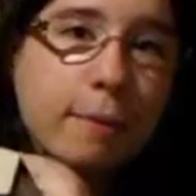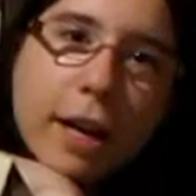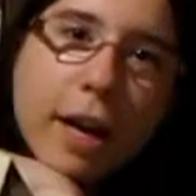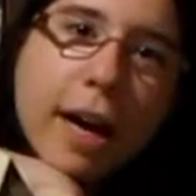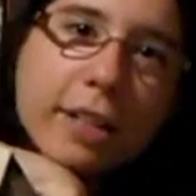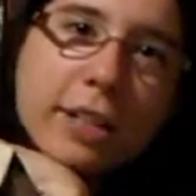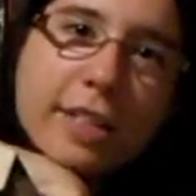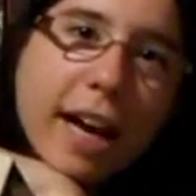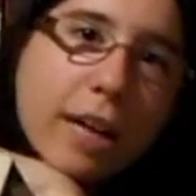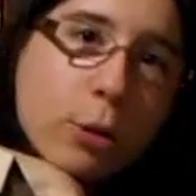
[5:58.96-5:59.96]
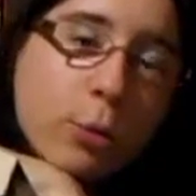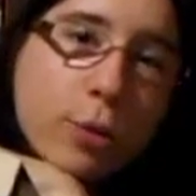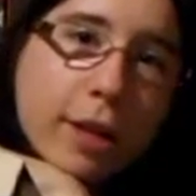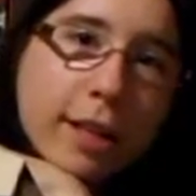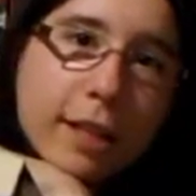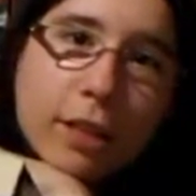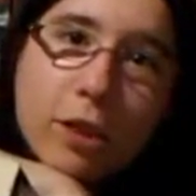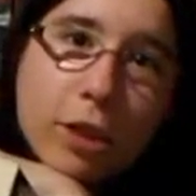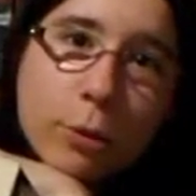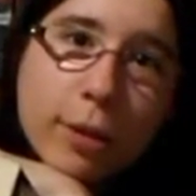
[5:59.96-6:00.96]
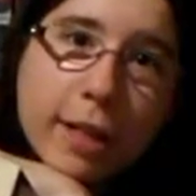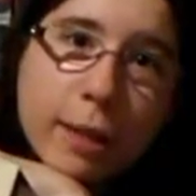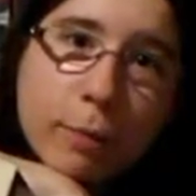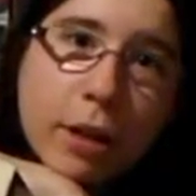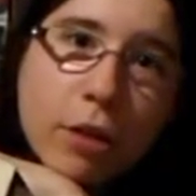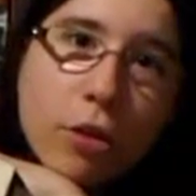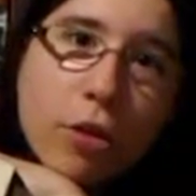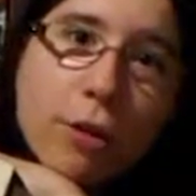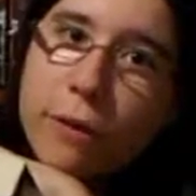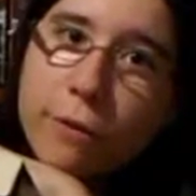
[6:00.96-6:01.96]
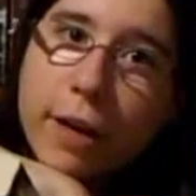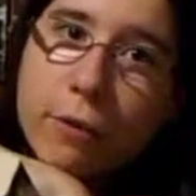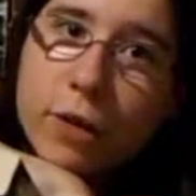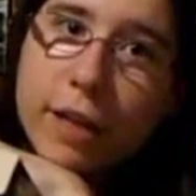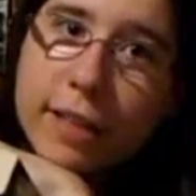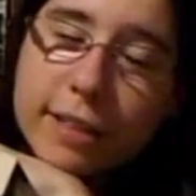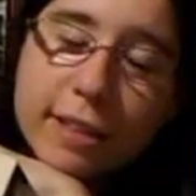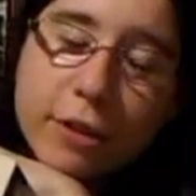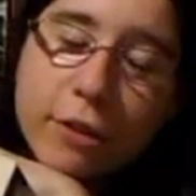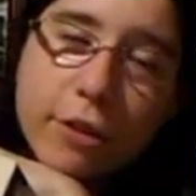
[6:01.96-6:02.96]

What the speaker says: but I just had a really good reading month. My favorite is still